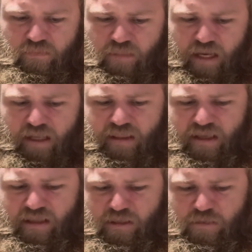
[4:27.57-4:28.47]
I
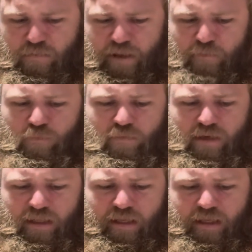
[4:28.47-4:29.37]
think this one would be
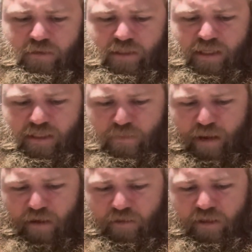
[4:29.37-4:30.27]
really interesting as a
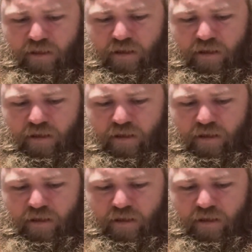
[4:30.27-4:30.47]
powder.